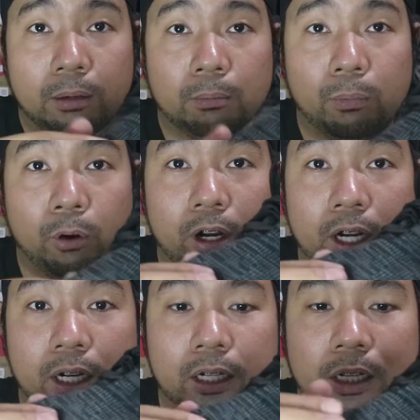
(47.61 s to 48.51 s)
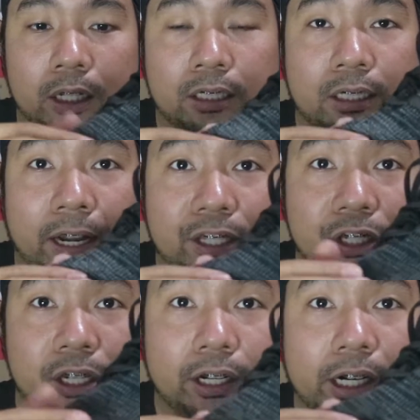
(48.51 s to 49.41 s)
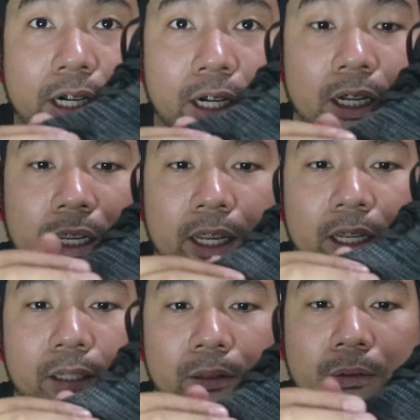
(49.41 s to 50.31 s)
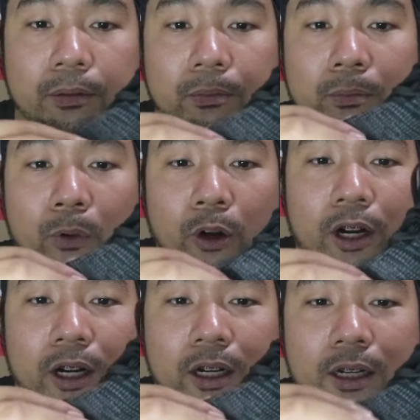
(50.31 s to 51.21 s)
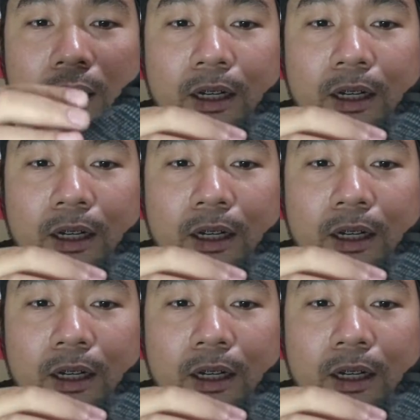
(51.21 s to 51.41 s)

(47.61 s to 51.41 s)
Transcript: more stretchier and more,